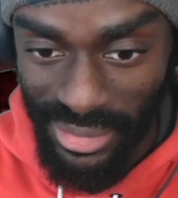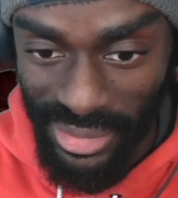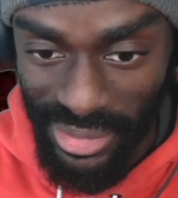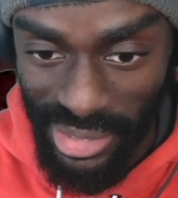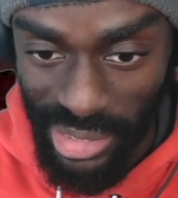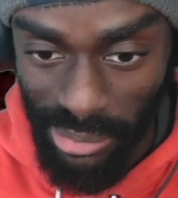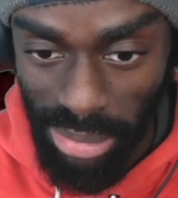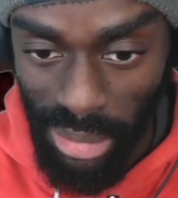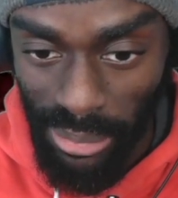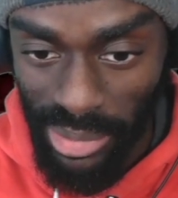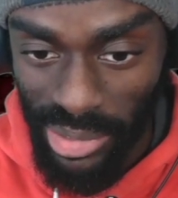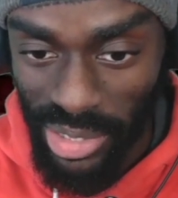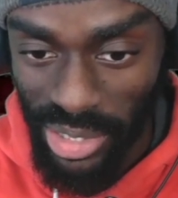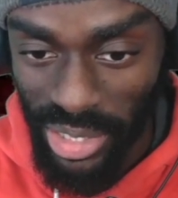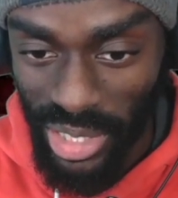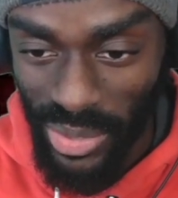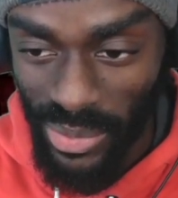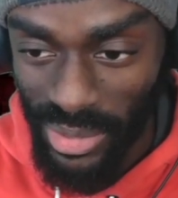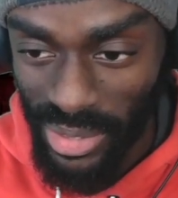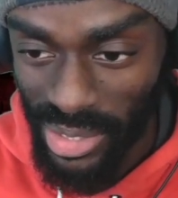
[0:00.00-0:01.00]
She'll probably turn
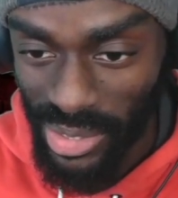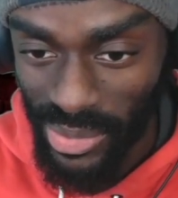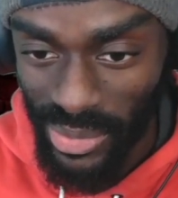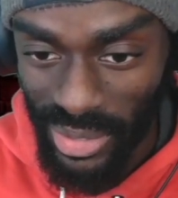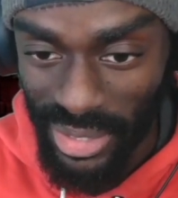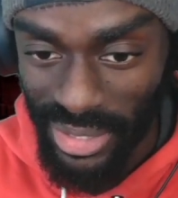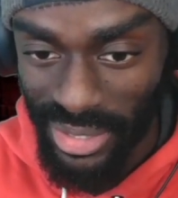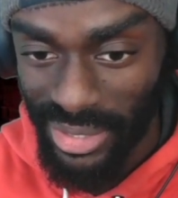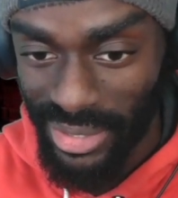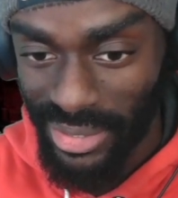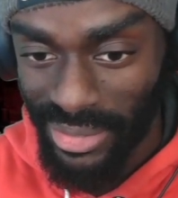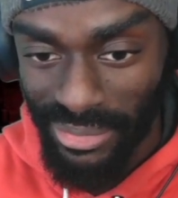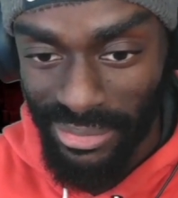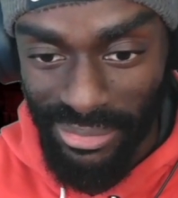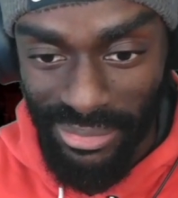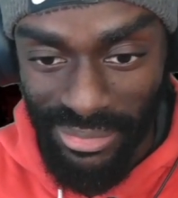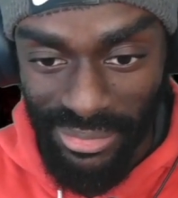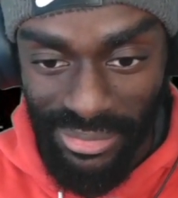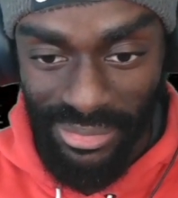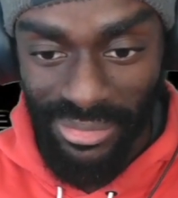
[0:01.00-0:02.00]
you into sure he never
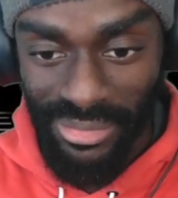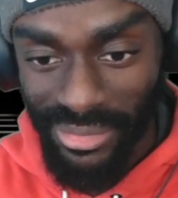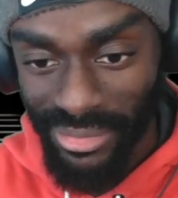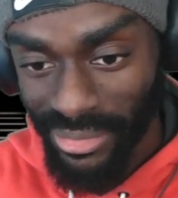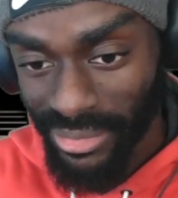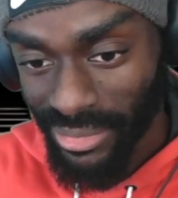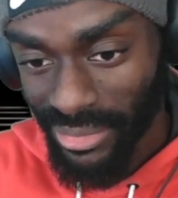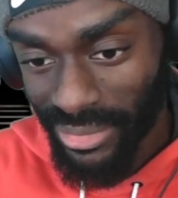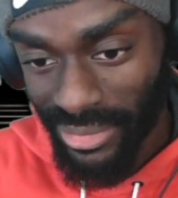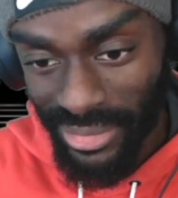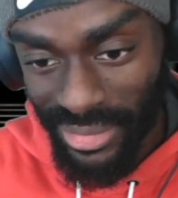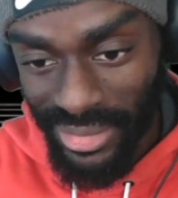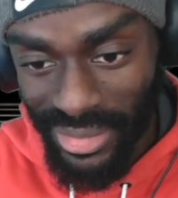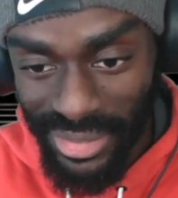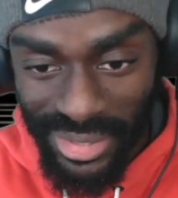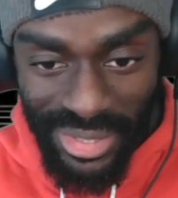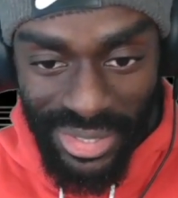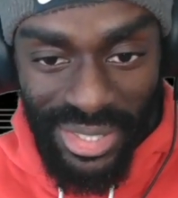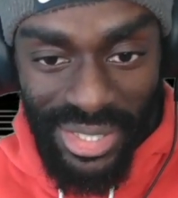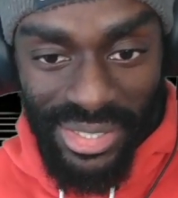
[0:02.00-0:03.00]
forgets where he came
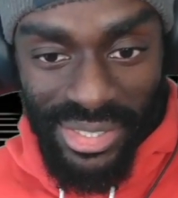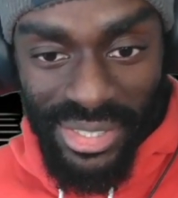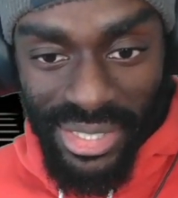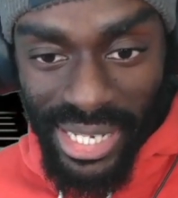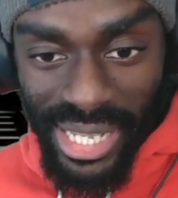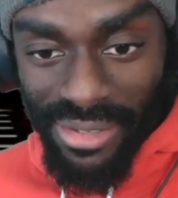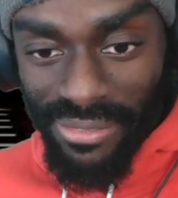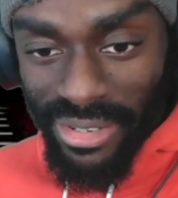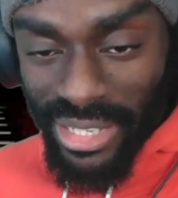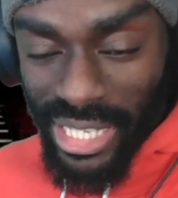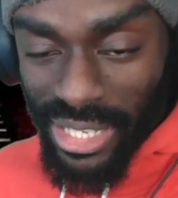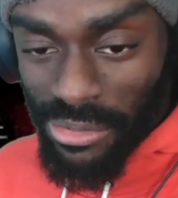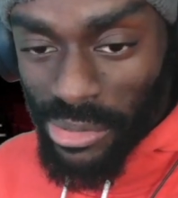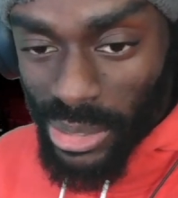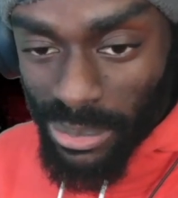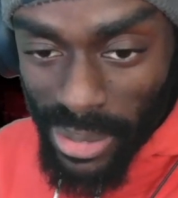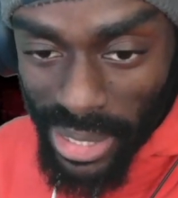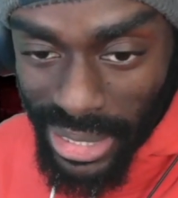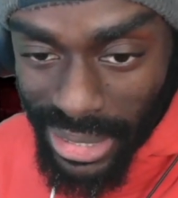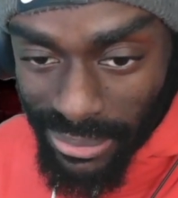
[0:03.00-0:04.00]
from. Into the ever evil
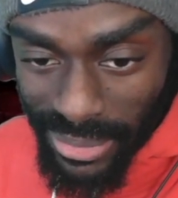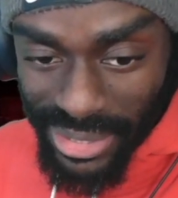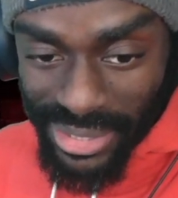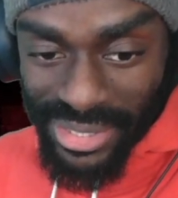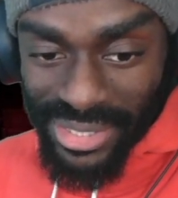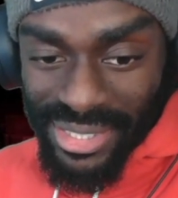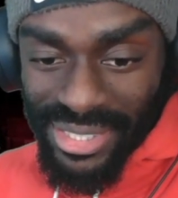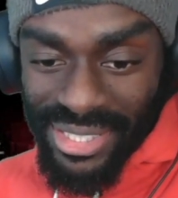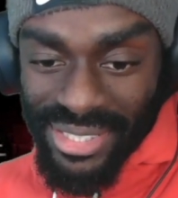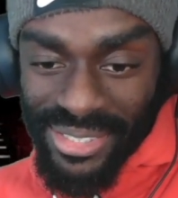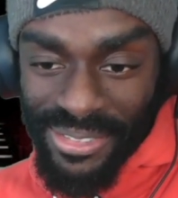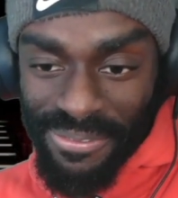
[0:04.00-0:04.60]
Spider-Mans.